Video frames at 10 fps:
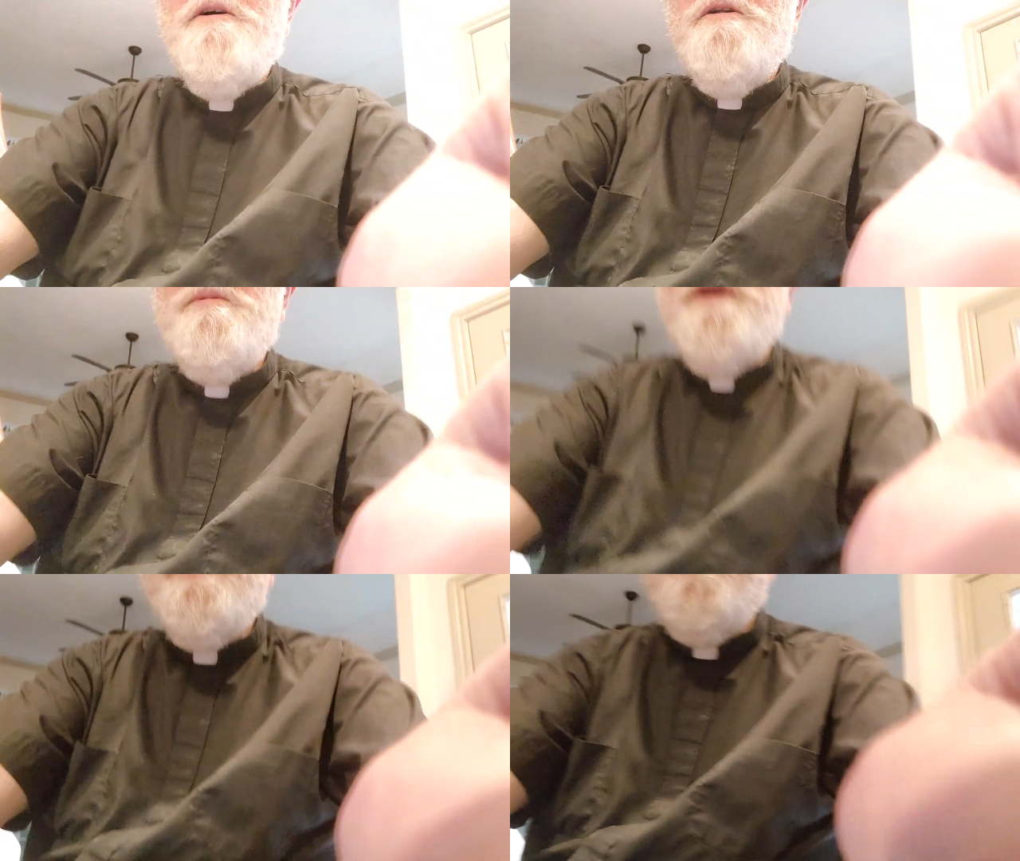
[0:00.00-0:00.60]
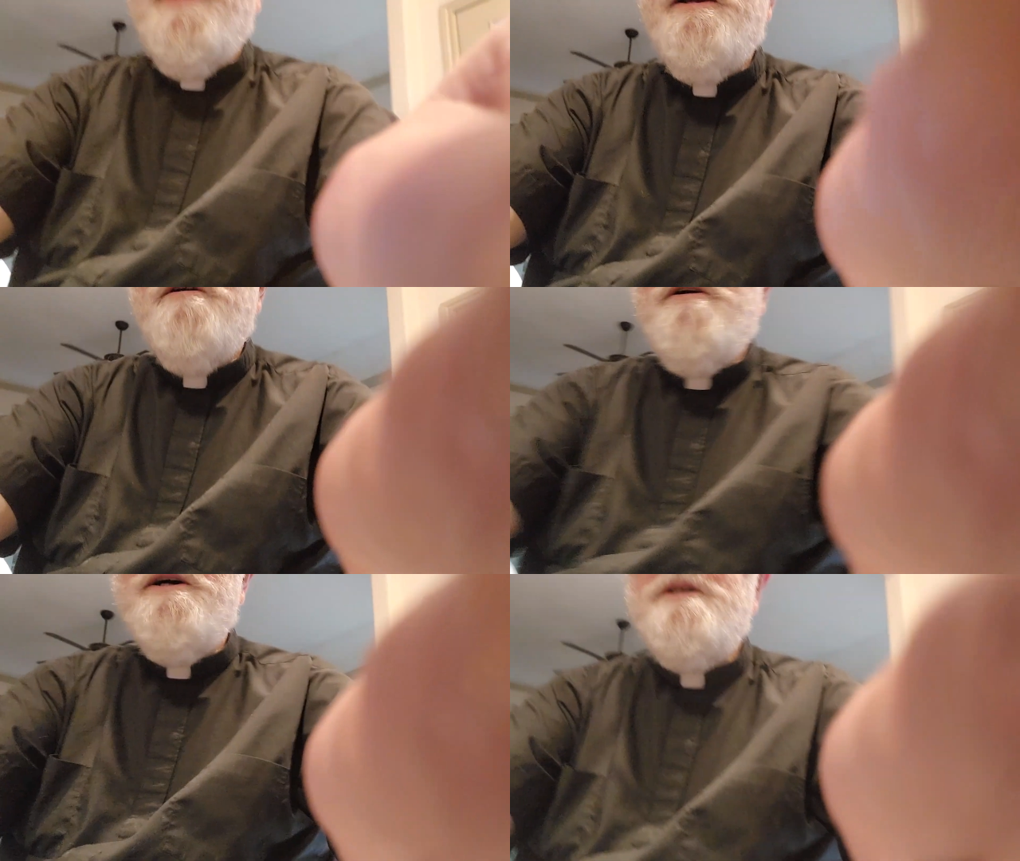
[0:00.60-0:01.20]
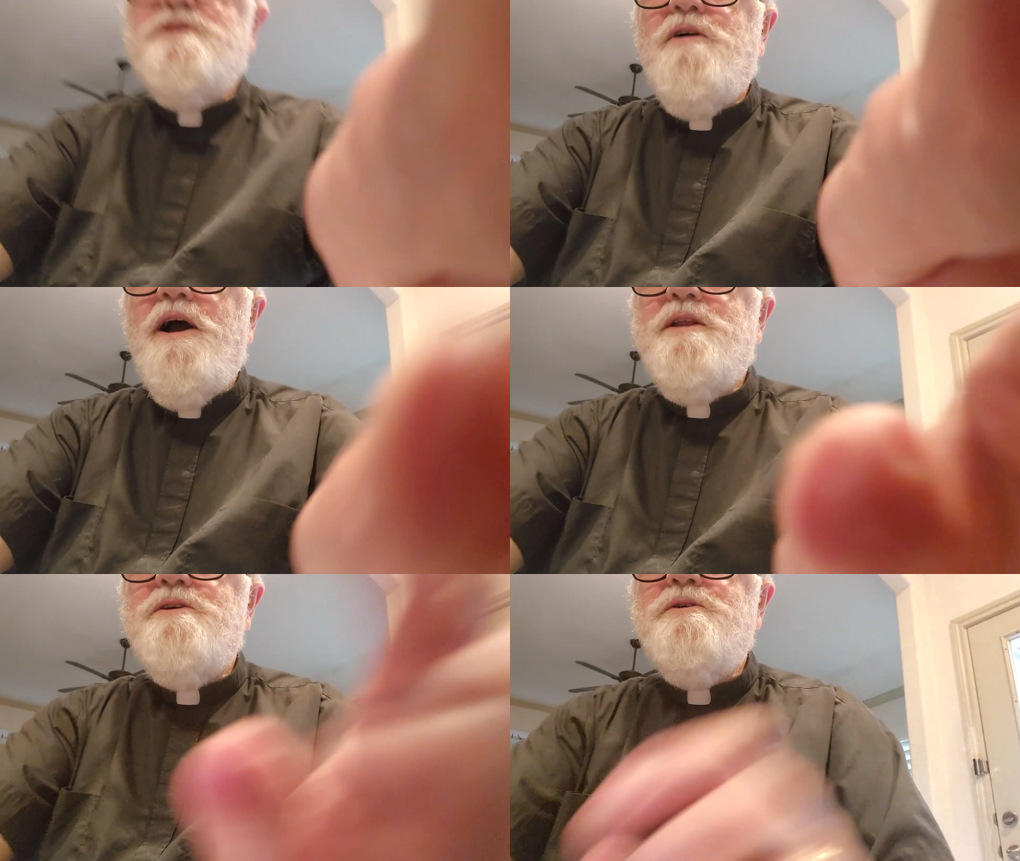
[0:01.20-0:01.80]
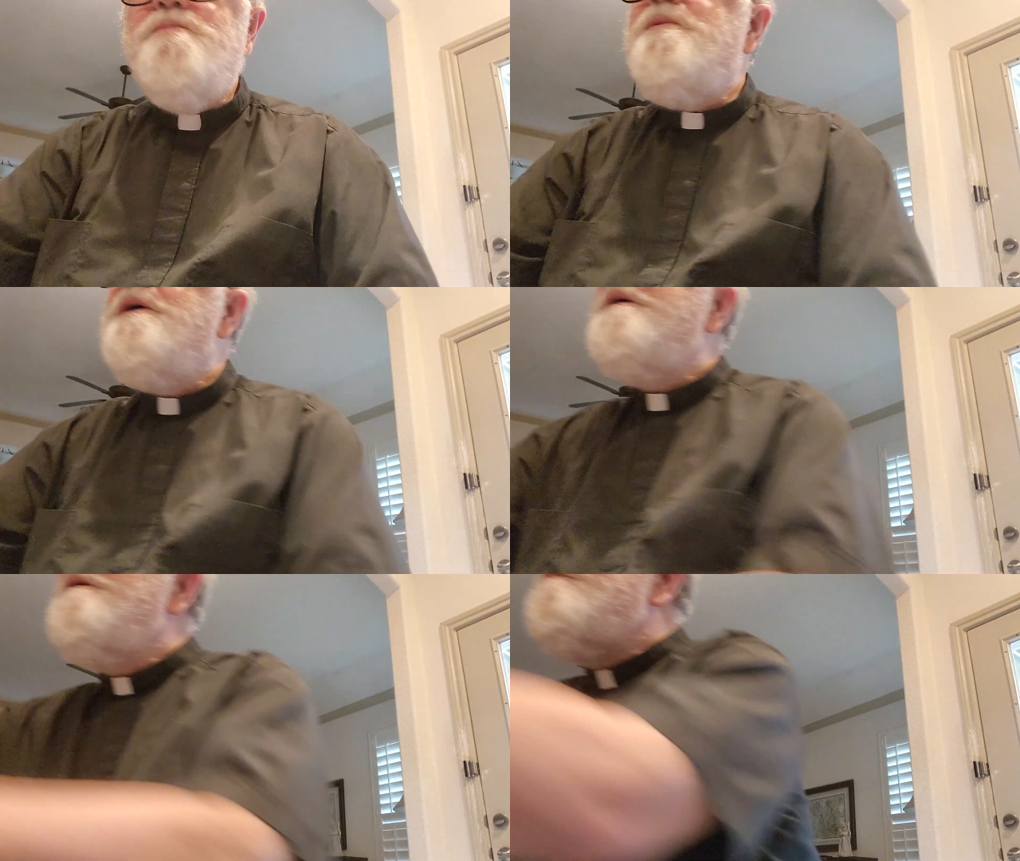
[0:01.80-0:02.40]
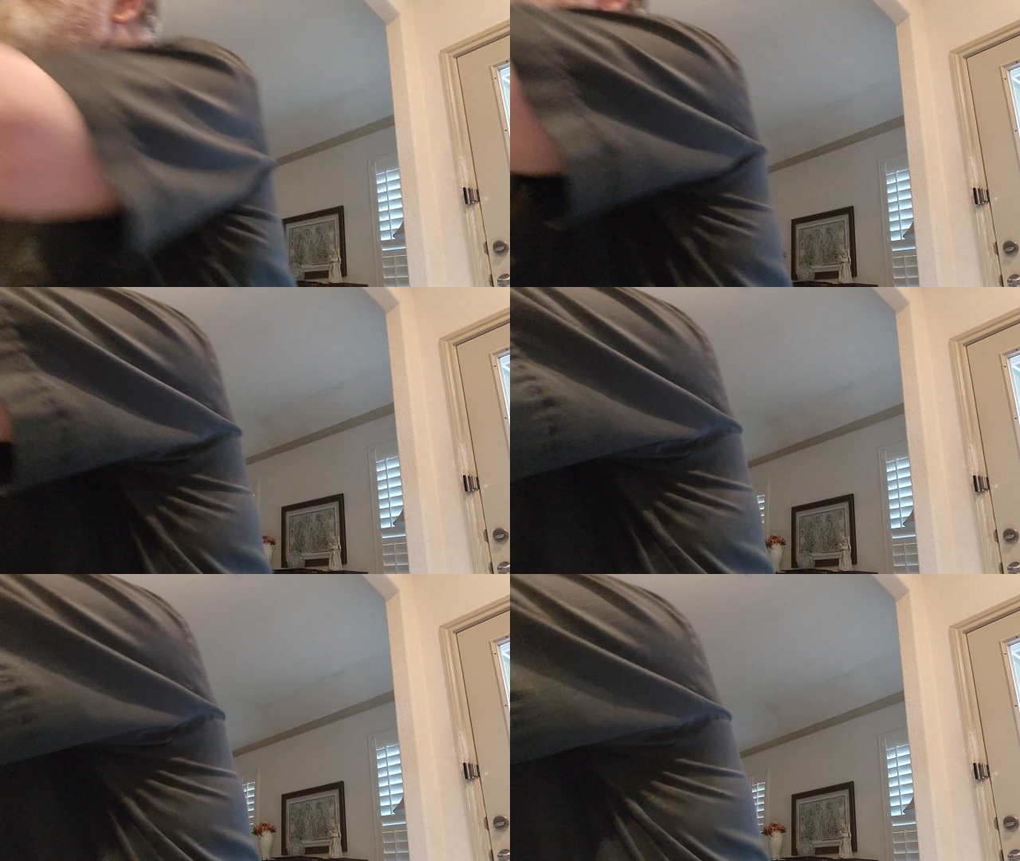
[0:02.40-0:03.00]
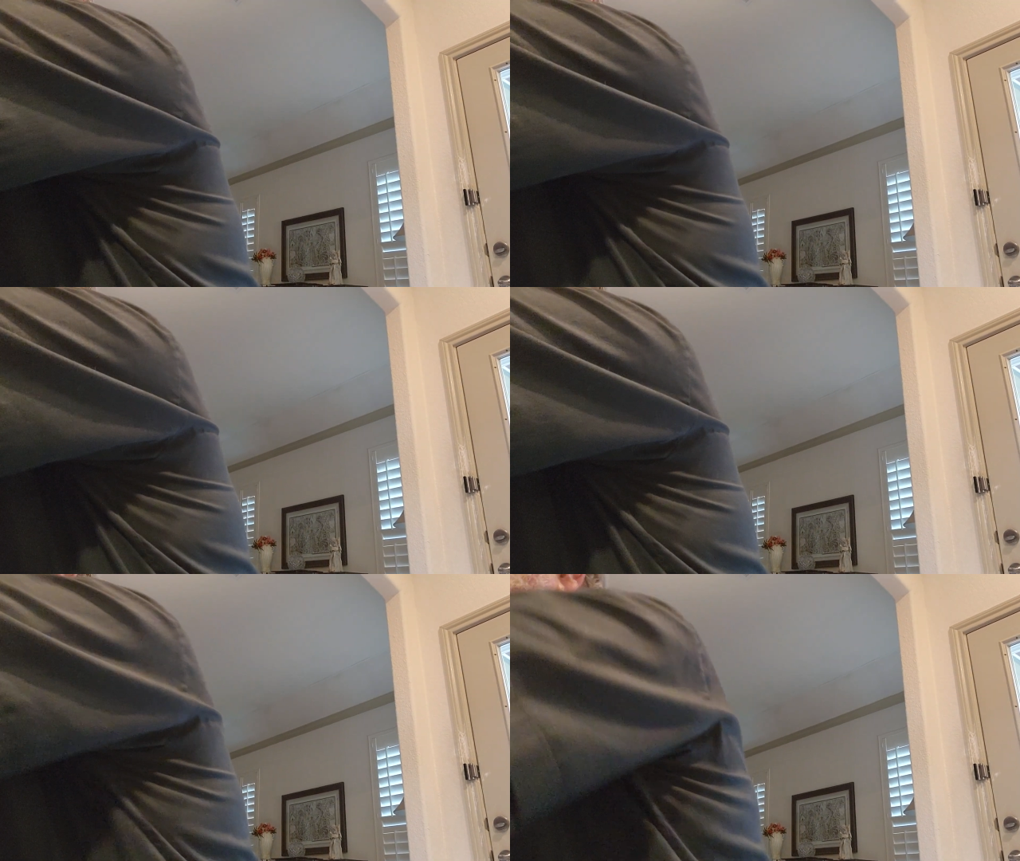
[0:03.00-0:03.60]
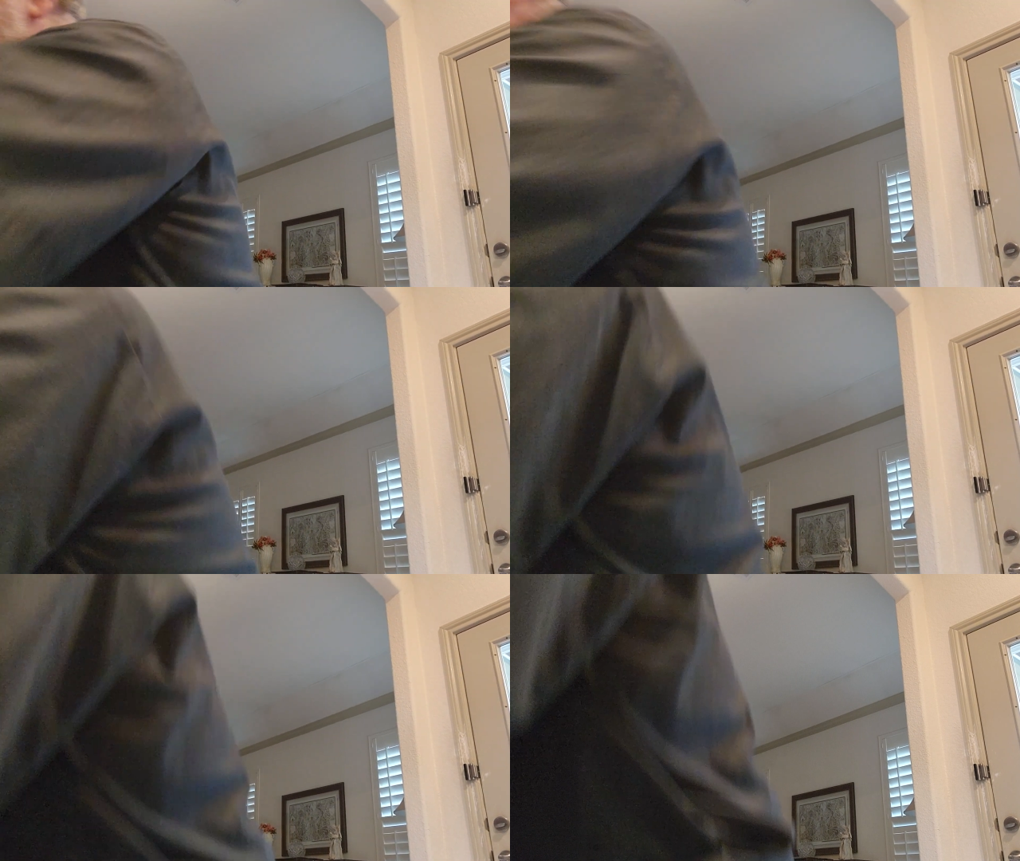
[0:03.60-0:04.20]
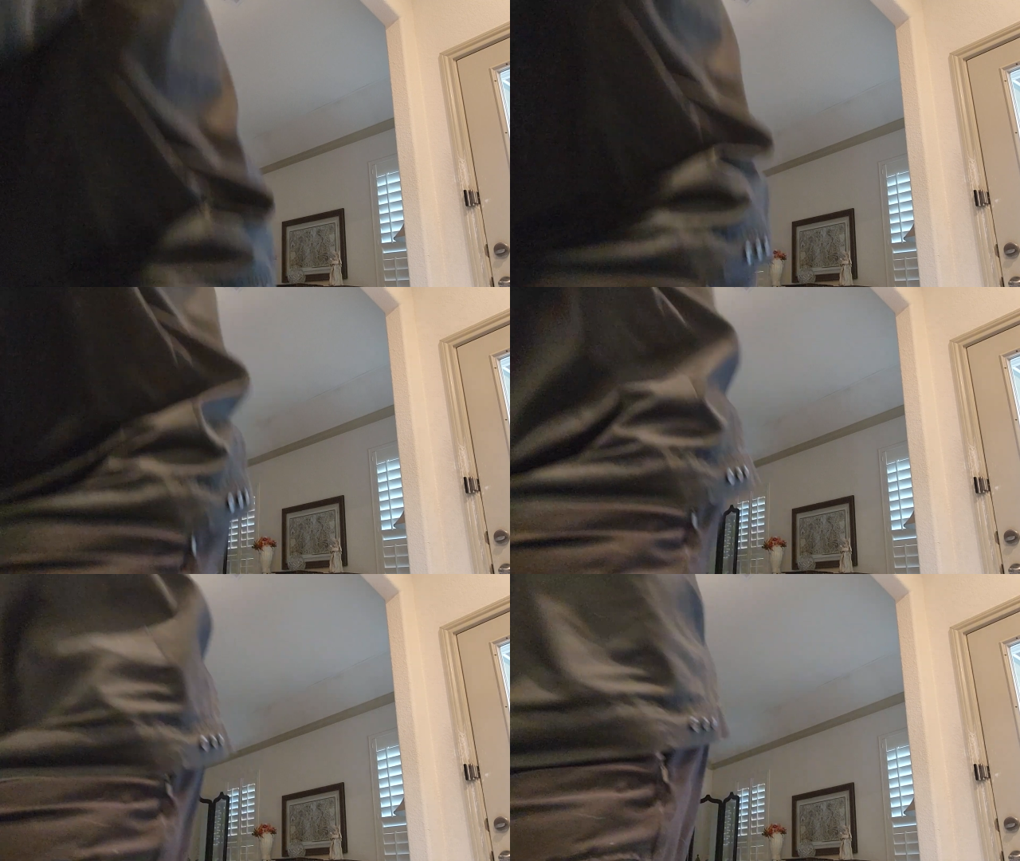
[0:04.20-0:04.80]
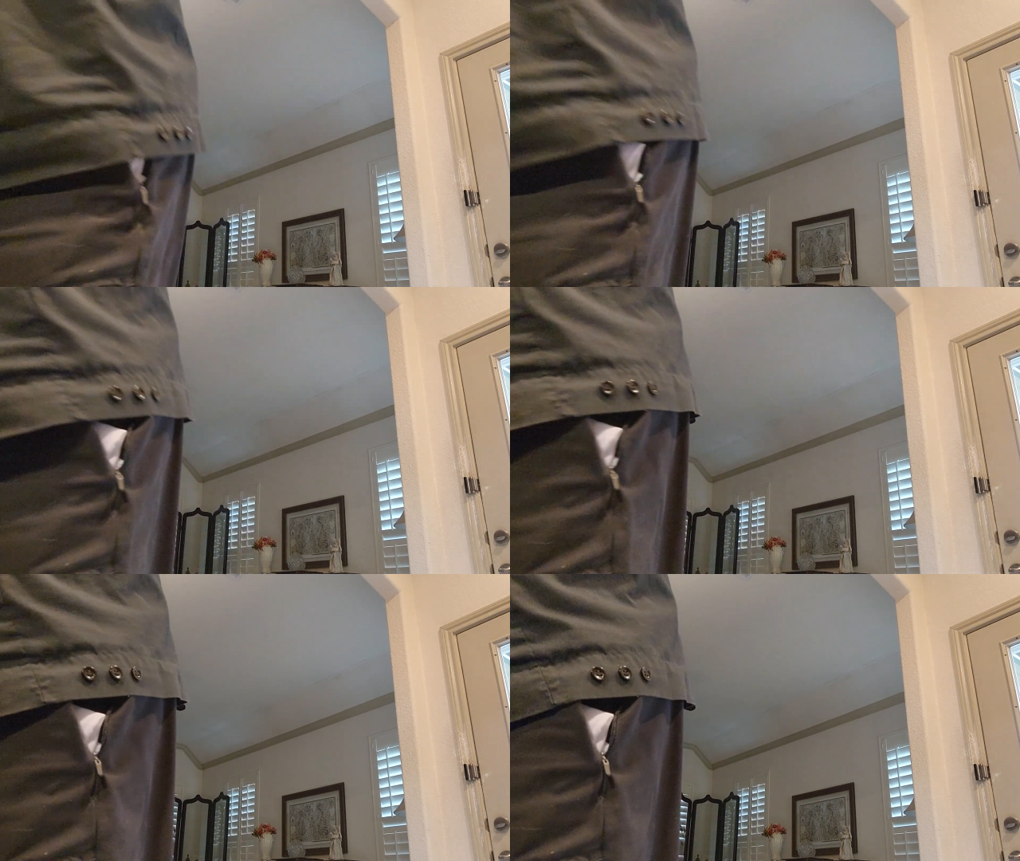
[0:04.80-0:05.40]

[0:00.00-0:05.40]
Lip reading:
[unreadable: no face in view]